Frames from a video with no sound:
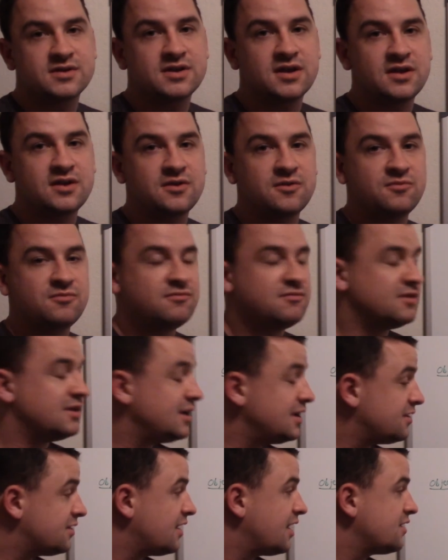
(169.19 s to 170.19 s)
and you
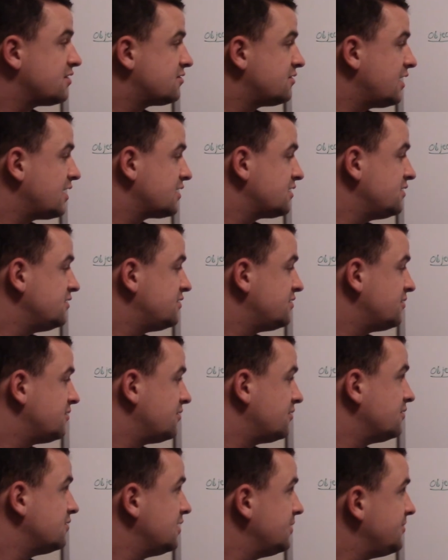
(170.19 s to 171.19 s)
need that traction, so
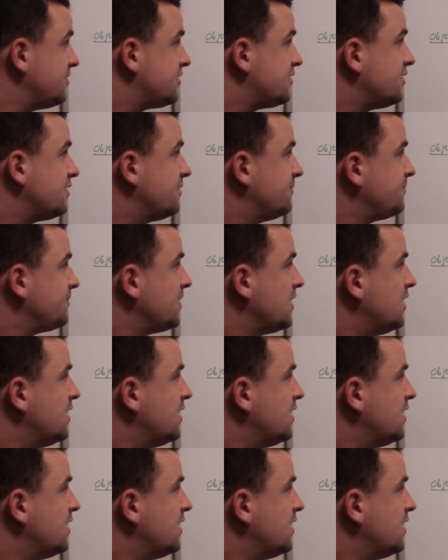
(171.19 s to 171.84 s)
it'll limit it